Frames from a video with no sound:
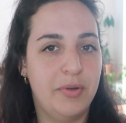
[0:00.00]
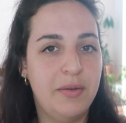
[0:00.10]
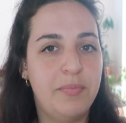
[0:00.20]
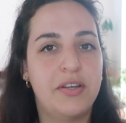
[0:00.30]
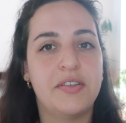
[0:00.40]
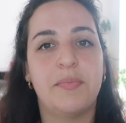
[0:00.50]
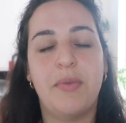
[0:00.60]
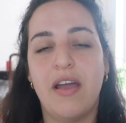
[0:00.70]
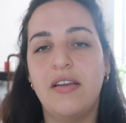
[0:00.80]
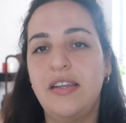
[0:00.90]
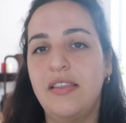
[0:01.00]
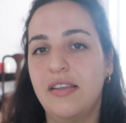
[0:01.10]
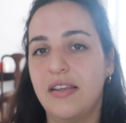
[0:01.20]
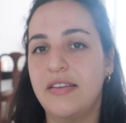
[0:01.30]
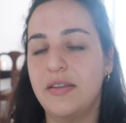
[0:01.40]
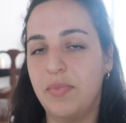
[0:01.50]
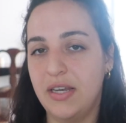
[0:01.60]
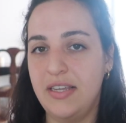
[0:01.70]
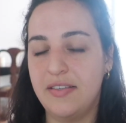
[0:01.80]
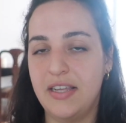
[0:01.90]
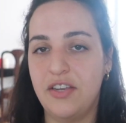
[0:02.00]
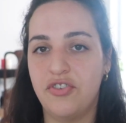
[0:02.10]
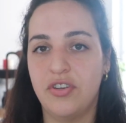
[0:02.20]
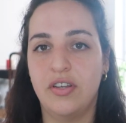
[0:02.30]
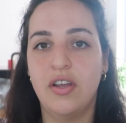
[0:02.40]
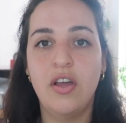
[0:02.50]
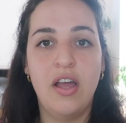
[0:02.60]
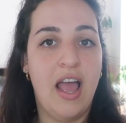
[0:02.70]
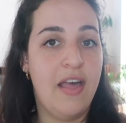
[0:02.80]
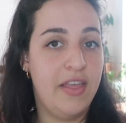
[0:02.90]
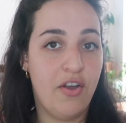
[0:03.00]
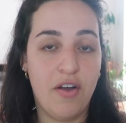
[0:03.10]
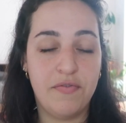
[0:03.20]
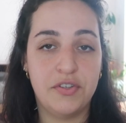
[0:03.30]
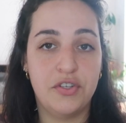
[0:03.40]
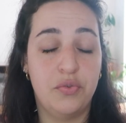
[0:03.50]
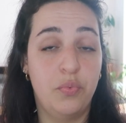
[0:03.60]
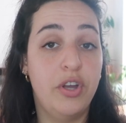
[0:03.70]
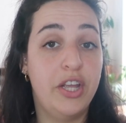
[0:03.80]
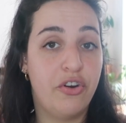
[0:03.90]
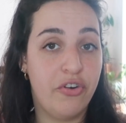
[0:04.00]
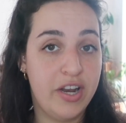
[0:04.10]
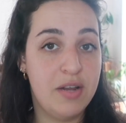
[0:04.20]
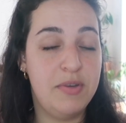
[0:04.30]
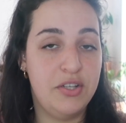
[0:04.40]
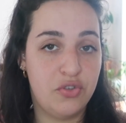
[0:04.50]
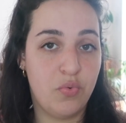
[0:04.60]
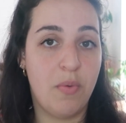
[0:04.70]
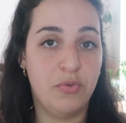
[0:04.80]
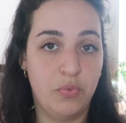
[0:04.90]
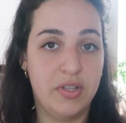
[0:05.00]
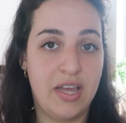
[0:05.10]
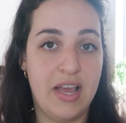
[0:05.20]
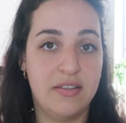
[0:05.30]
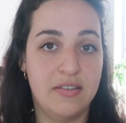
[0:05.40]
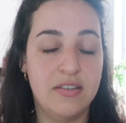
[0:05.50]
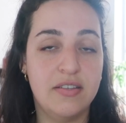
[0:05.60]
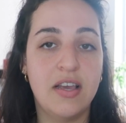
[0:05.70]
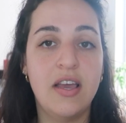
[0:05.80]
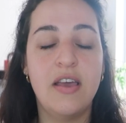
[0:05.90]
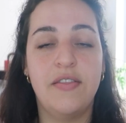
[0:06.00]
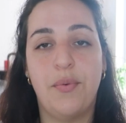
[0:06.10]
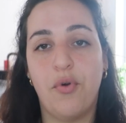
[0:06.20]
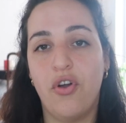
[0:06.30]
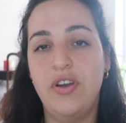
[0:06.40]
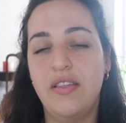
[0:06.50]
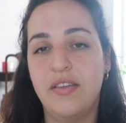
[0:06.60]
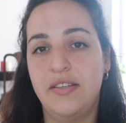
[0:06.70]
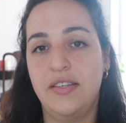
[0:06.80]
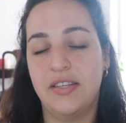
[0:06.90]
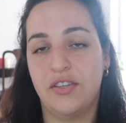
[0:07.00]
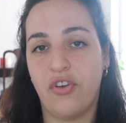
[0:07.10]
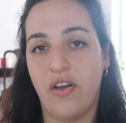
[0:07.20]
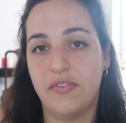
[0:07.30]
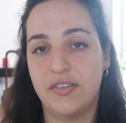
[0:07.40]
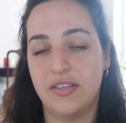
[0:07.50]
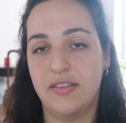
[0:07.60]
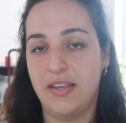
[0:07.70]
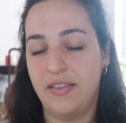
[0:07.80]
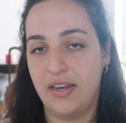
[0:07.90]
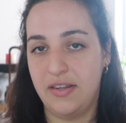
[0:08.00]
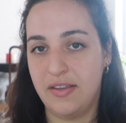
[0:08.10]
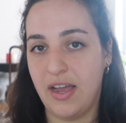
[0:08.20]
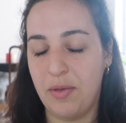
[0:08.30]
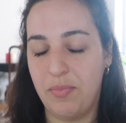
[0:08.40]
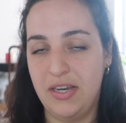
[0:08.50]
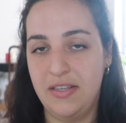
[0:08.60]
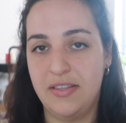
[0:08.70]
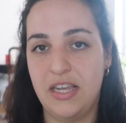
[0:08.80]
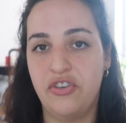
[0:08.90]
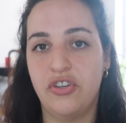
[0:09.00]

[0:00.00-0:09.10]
little bit, because apparently the Linden police station and their officers were incredibly swamped with cases. There were only 36 officers in that entire police